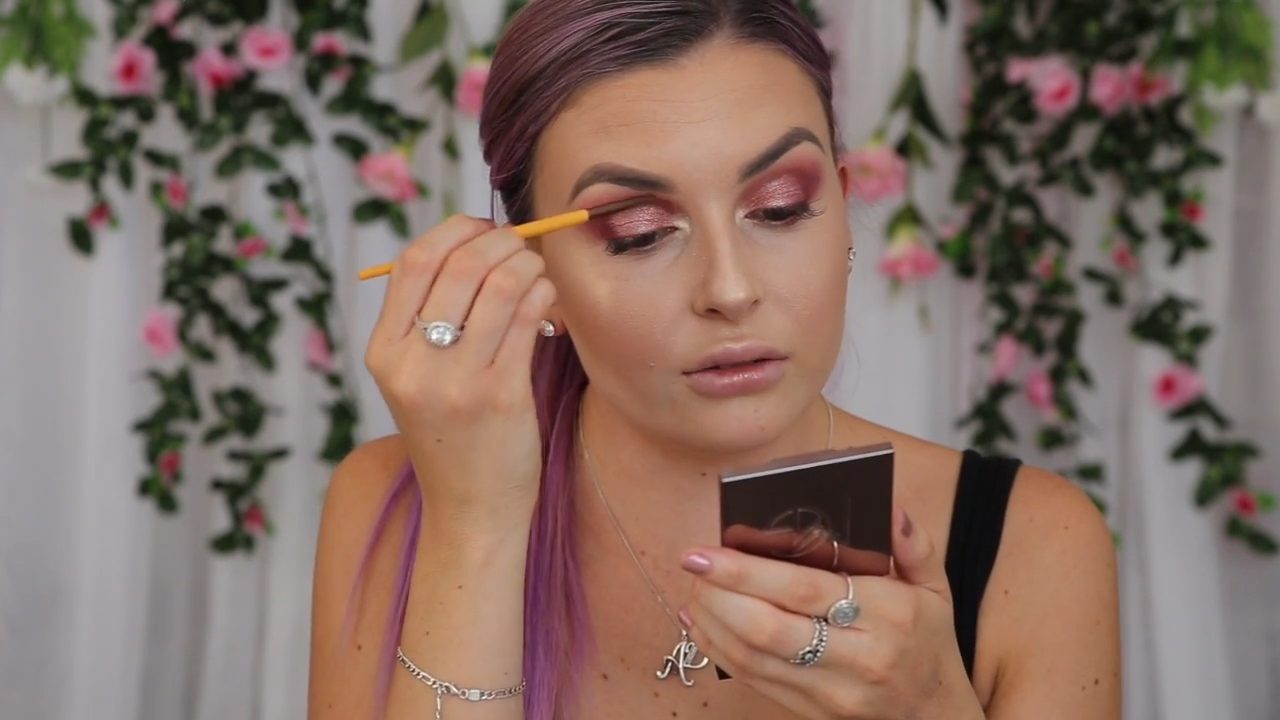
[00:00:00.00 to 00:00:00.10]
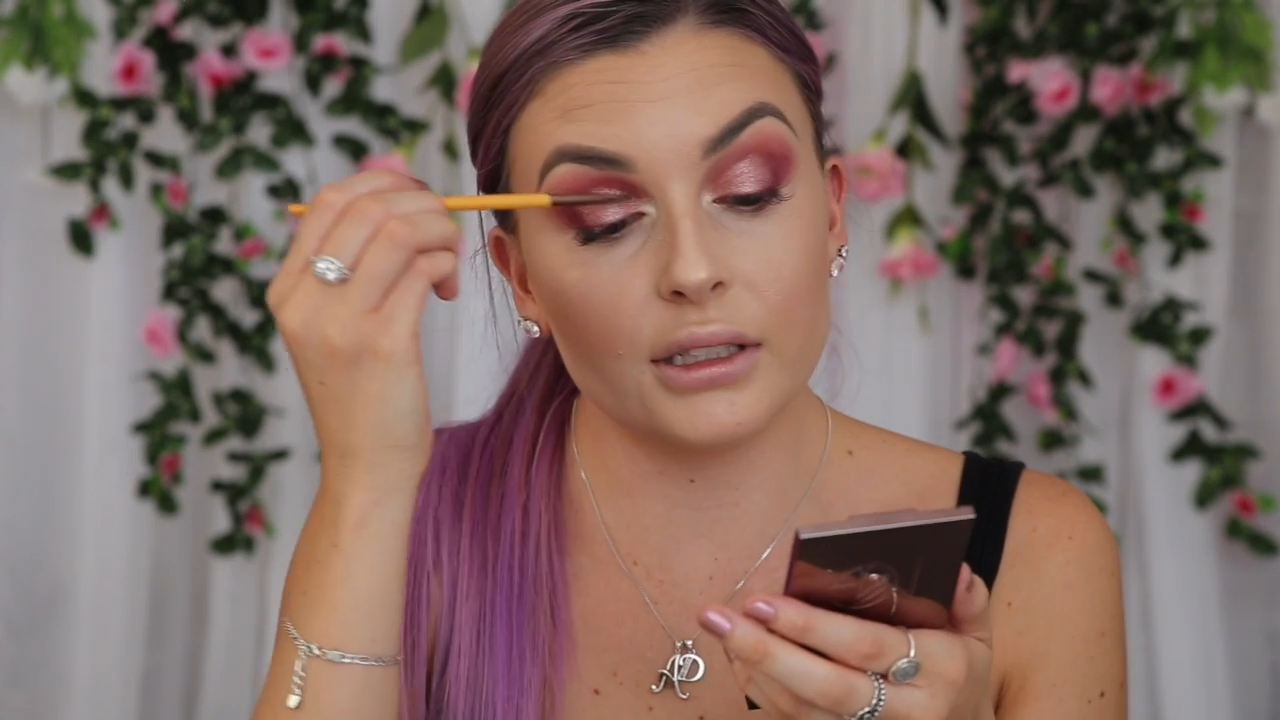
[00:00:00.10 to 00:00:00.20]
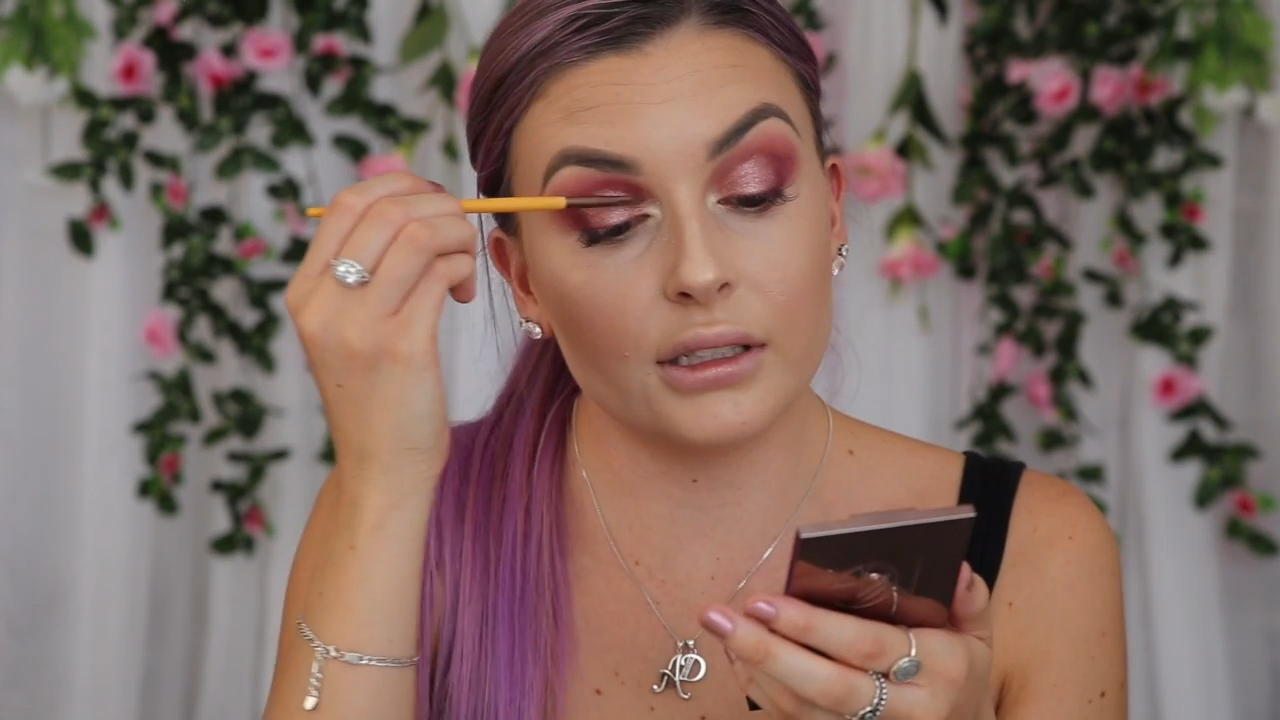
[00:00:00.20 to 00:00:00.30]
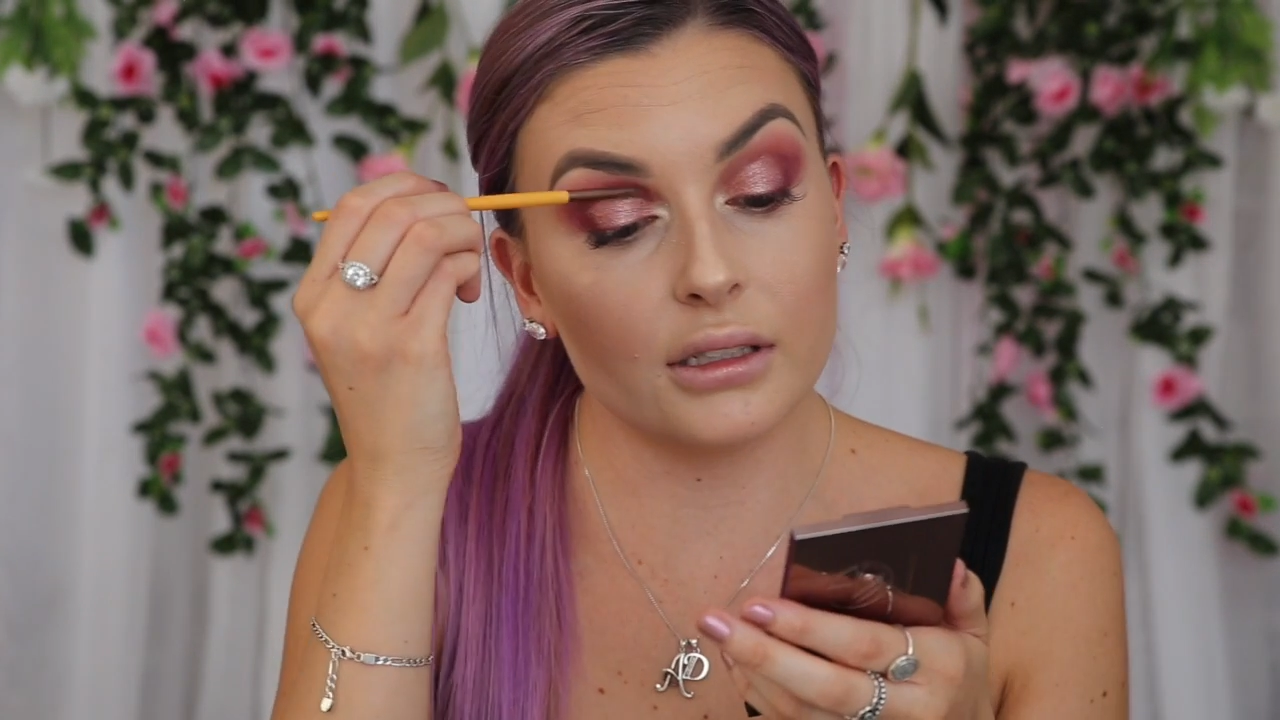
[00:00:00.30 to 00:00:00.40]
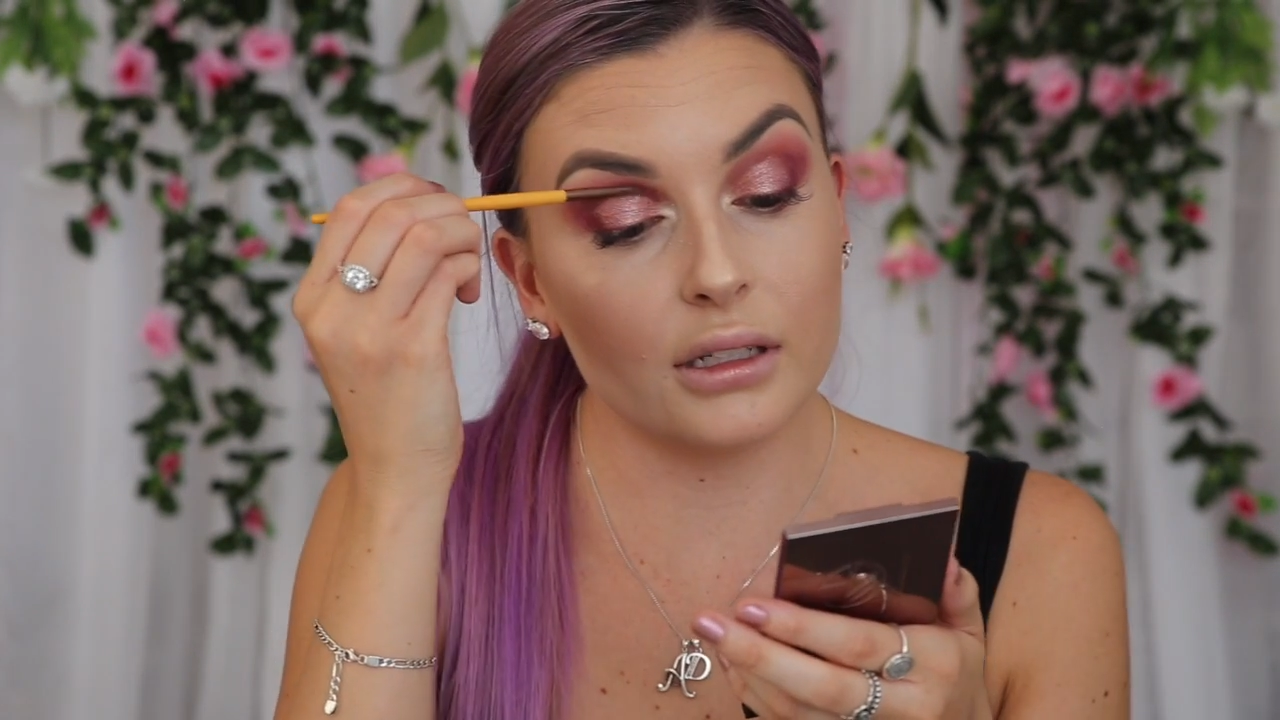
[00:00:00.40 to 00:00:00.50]

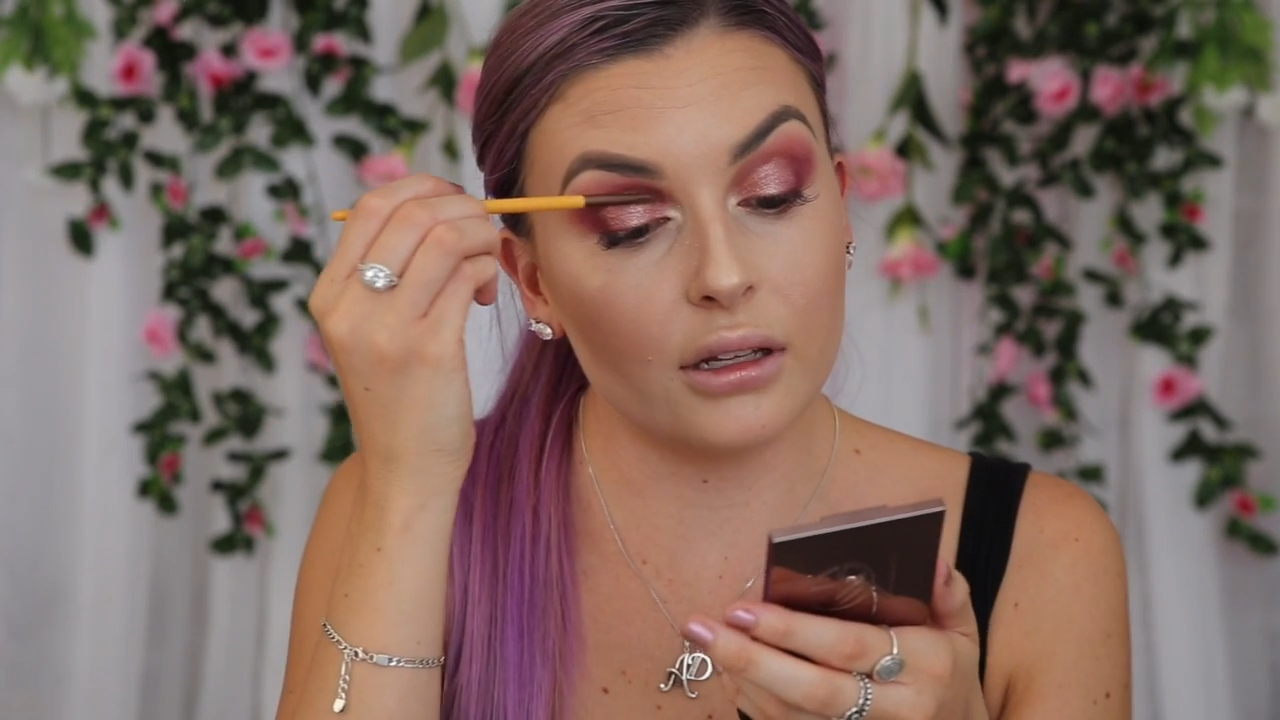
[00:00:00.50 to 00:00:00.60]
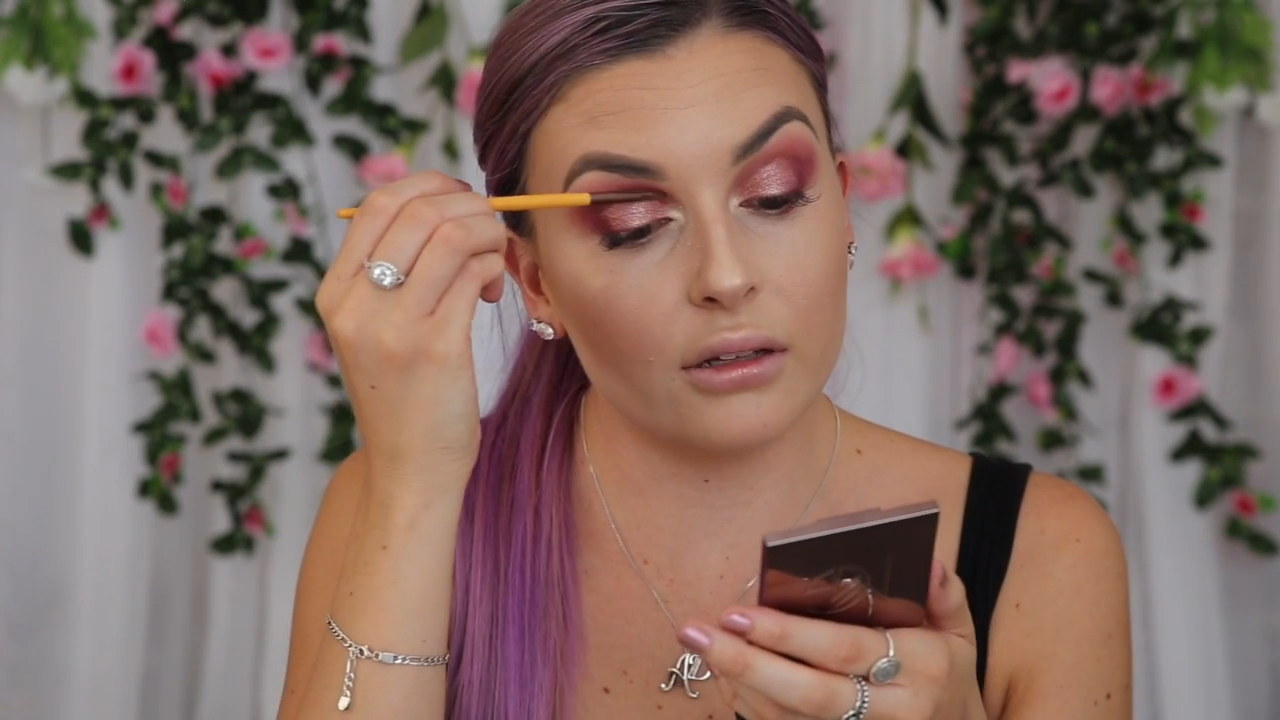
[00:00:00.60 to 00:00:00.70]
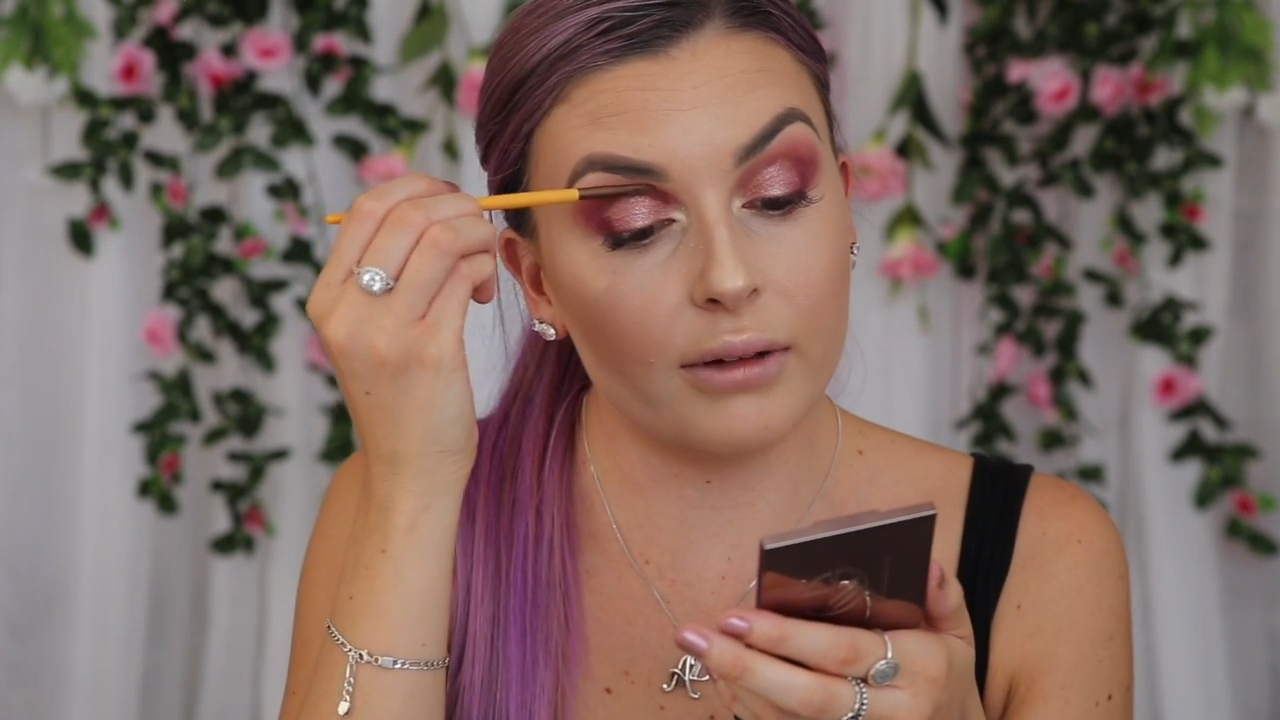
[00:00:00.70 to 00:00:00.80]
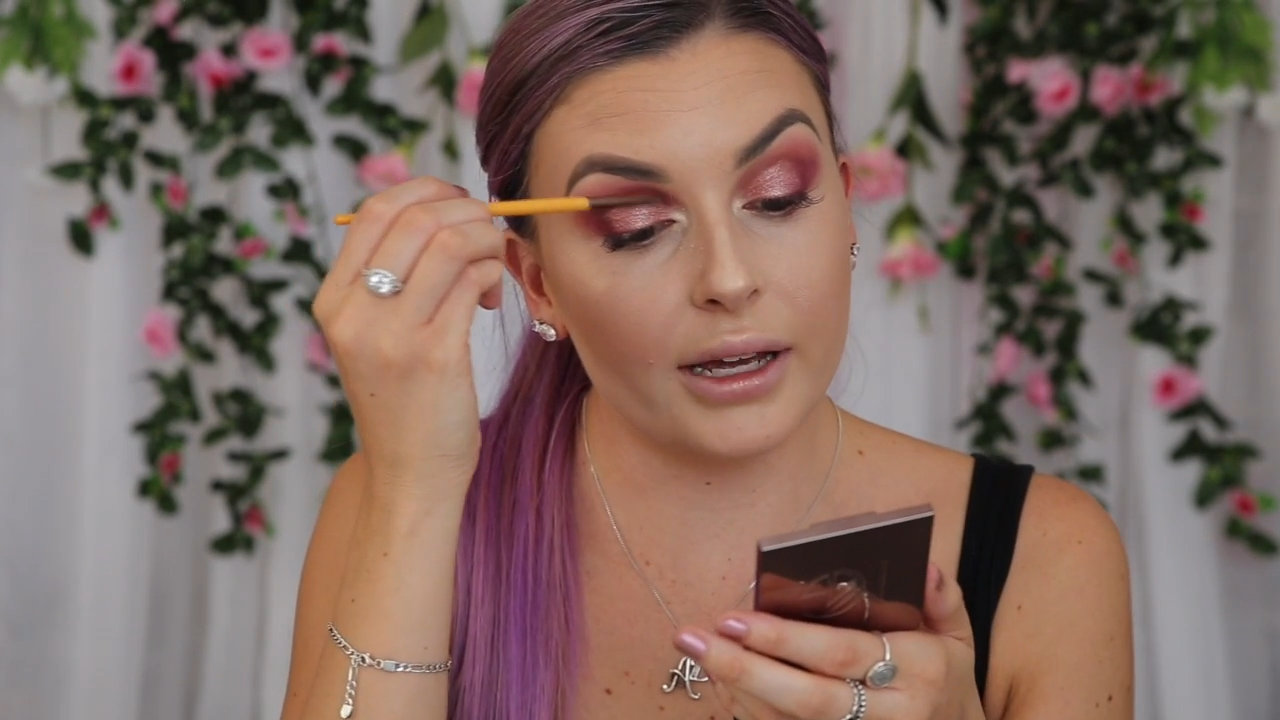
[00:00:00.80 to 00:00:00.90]
then this is another